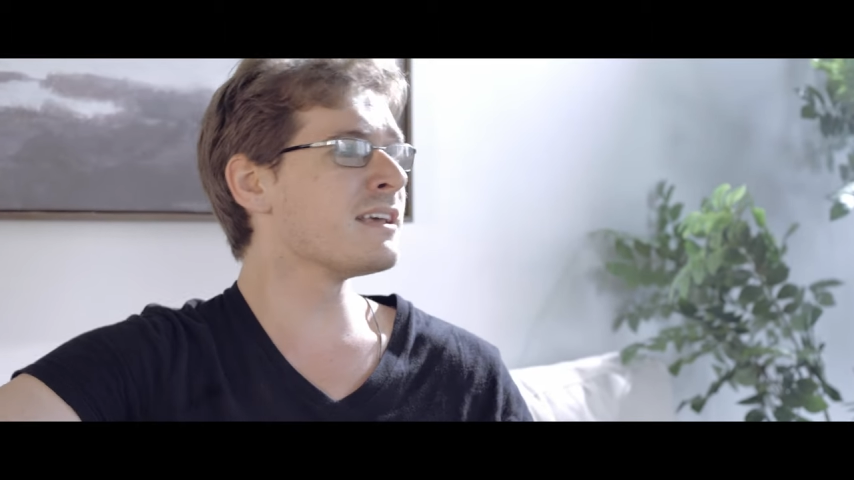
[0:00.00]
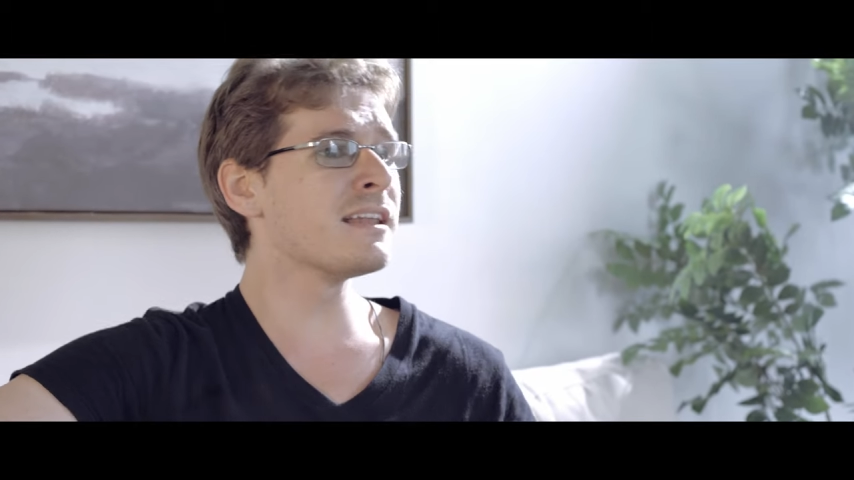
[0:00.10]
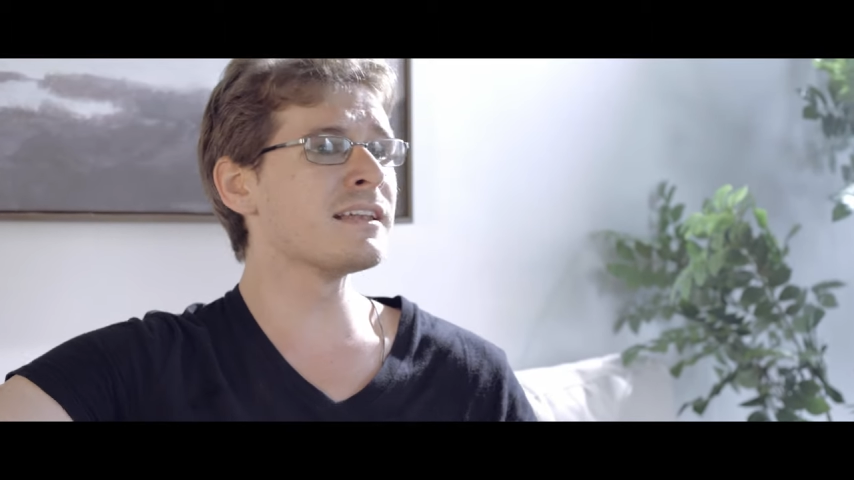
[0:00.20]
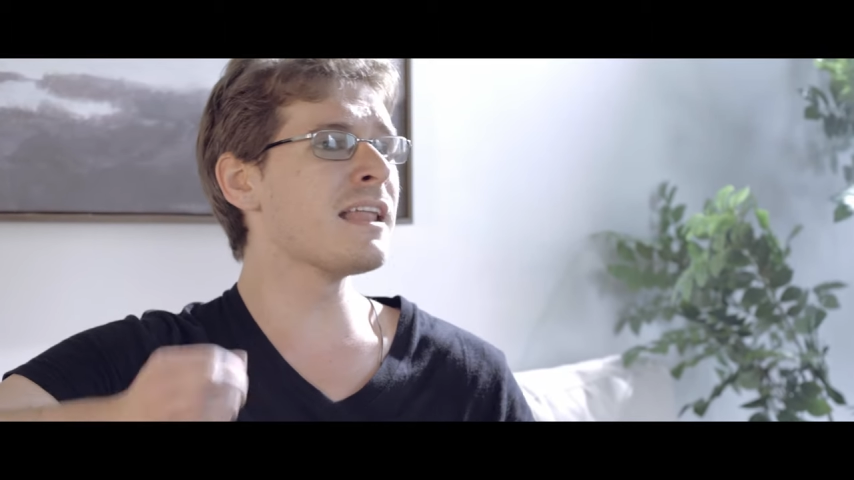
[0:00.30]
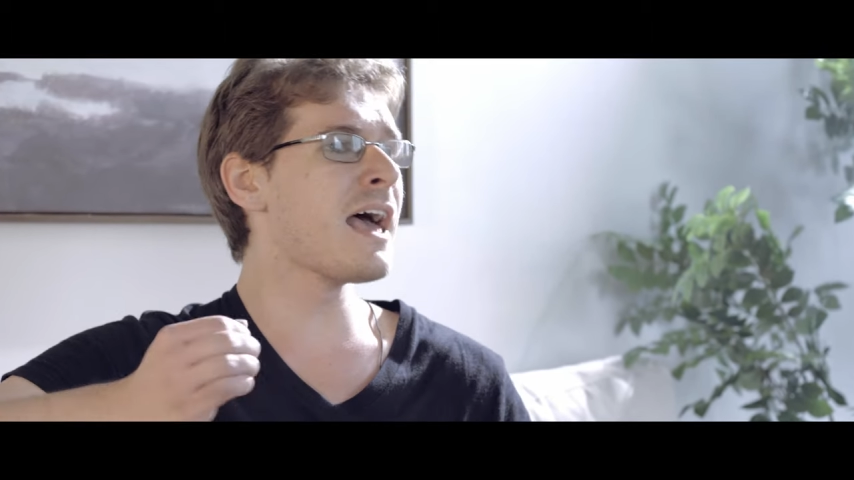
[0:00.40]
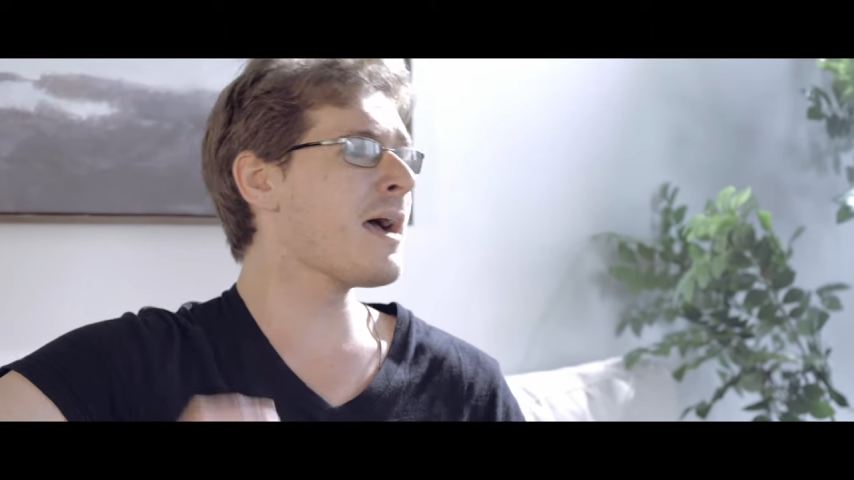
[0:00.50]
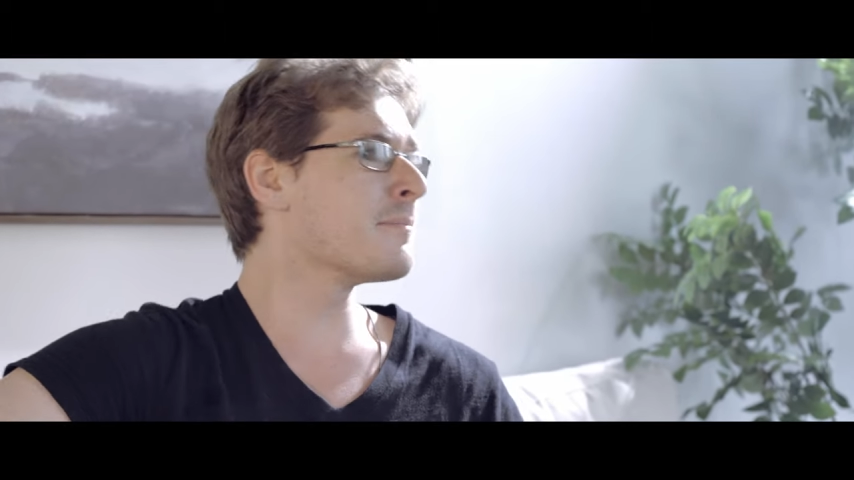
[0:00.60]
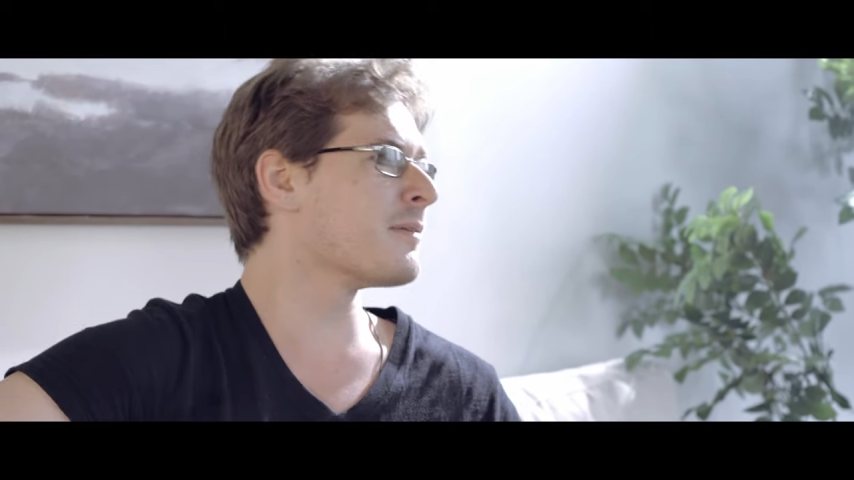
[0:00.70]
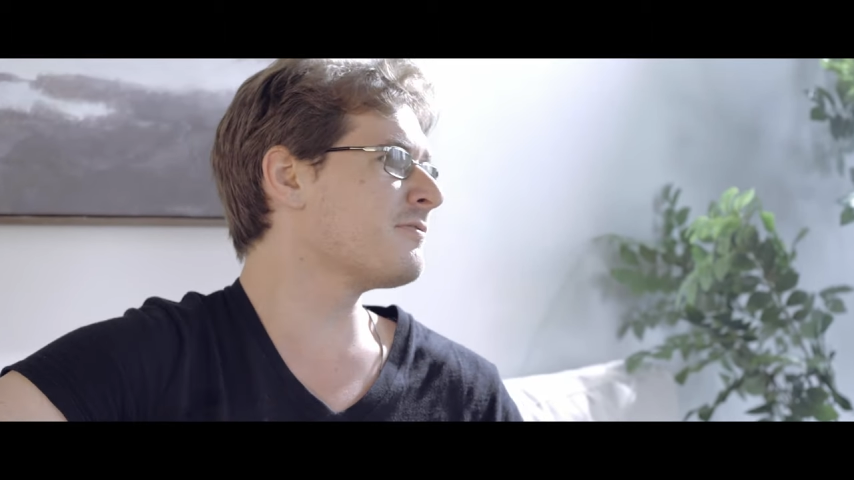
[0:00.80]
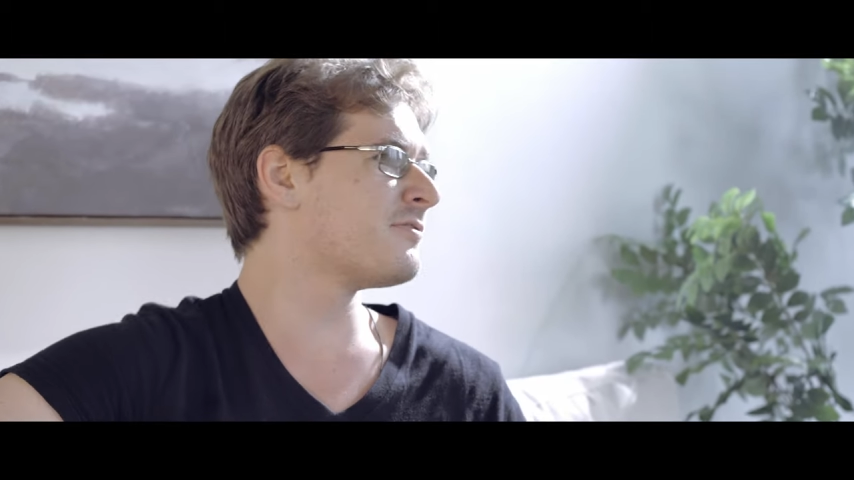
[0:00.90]
didn't have
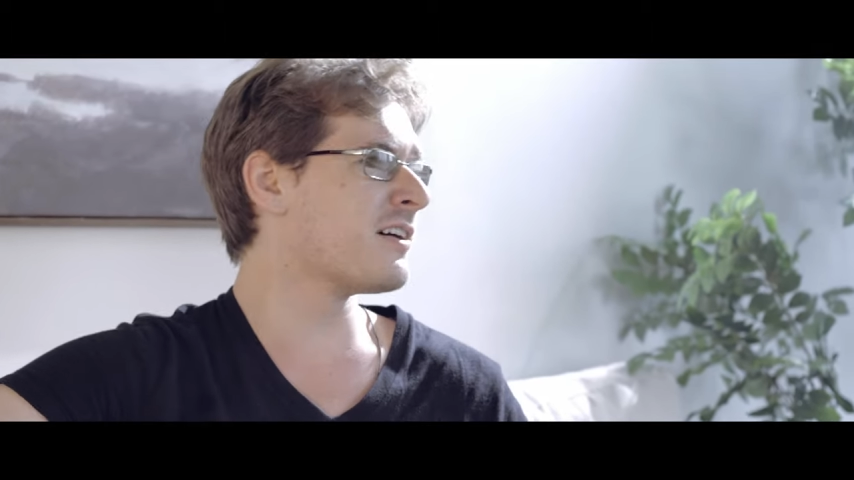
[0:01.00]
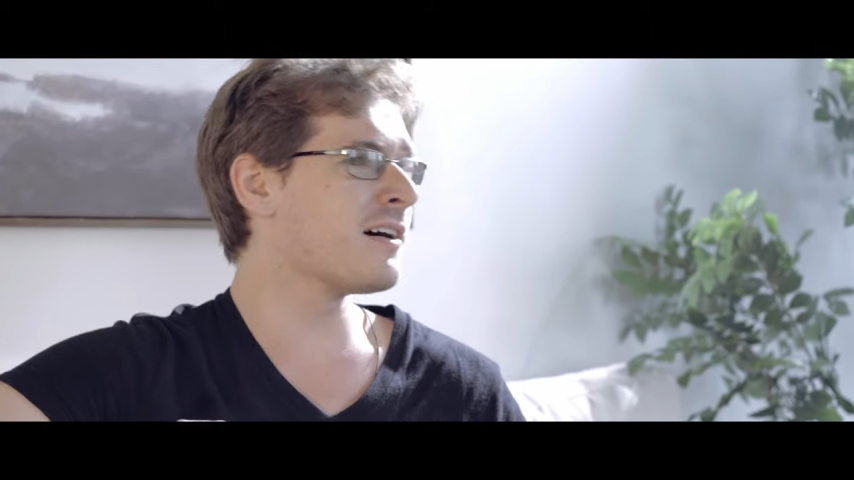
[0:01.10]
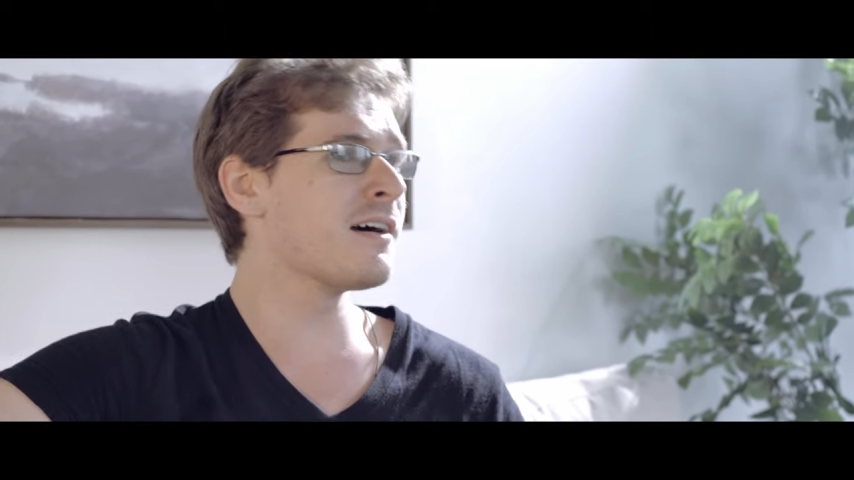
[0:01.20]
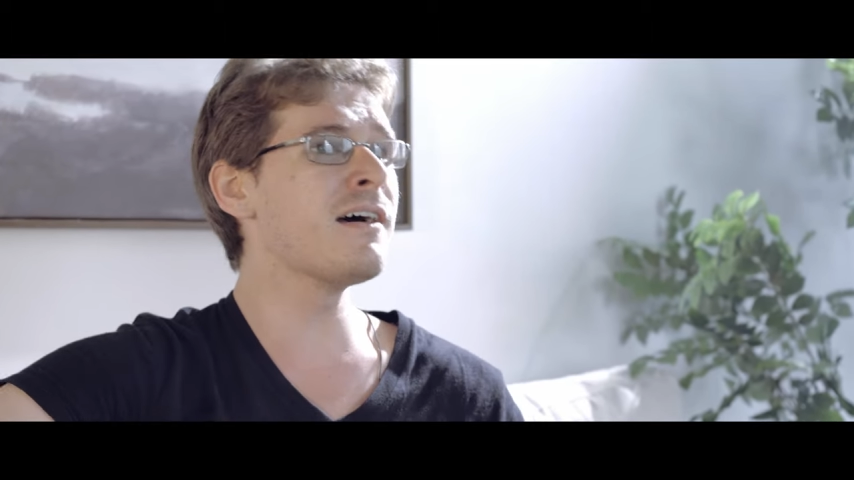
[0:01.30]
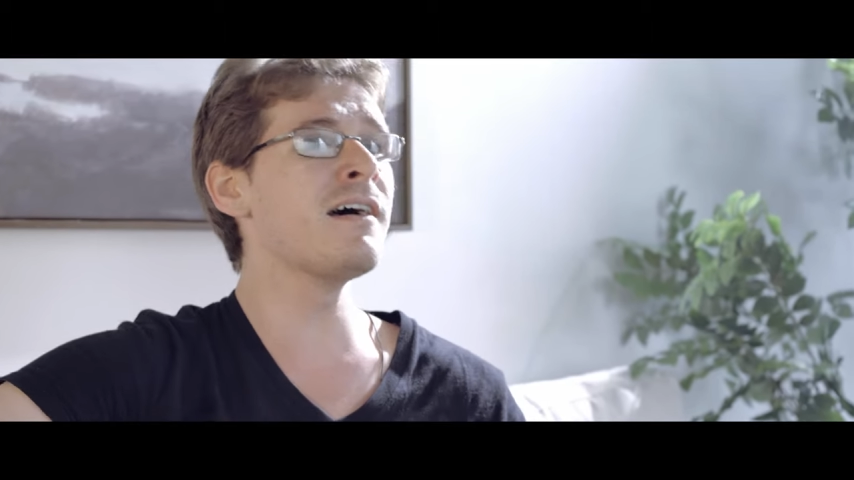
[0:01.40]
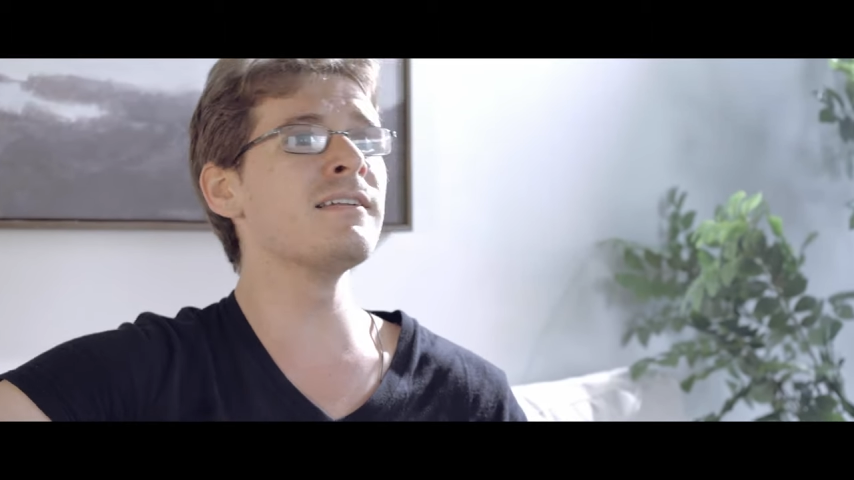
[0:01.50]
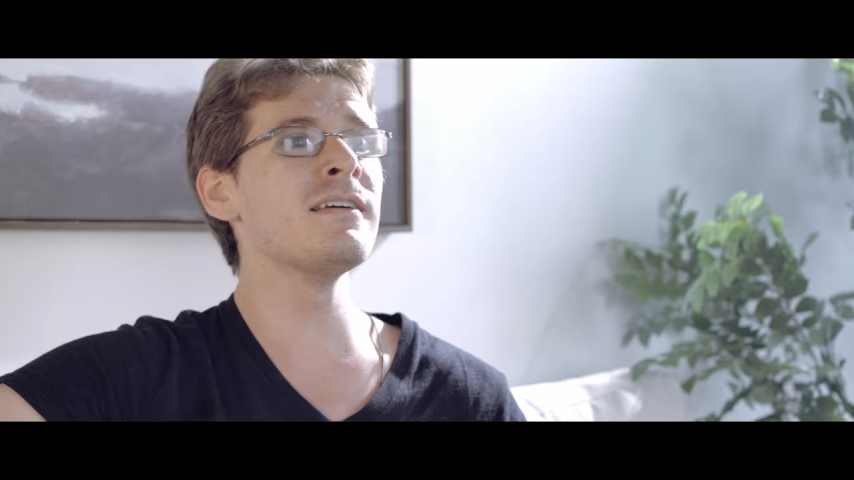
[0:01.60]
my fun.